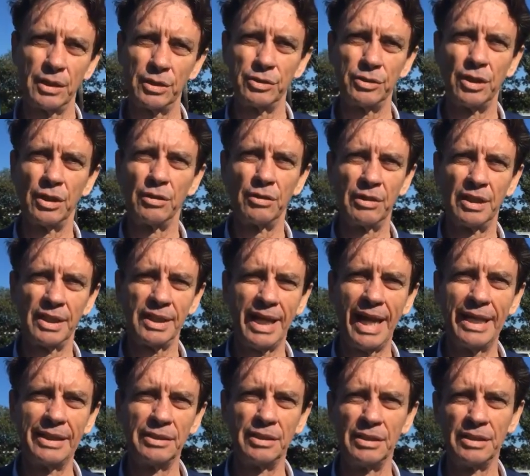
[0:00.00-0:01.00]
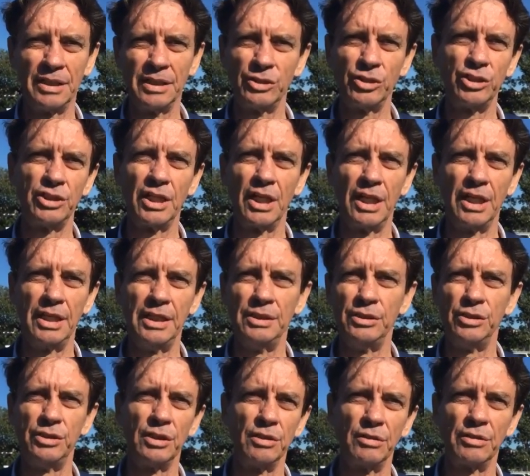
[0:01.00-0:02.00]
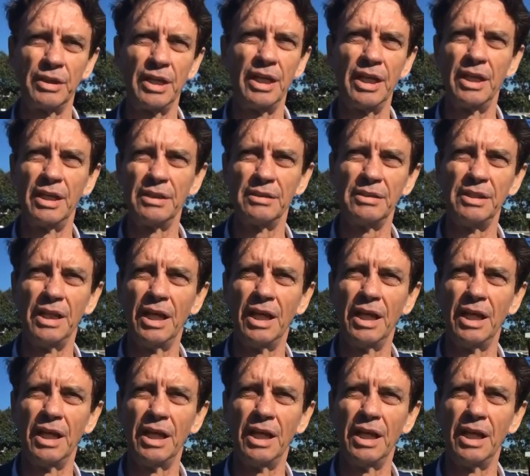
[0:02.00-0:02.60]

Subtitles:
Because you look at cation exchange, you're looking at,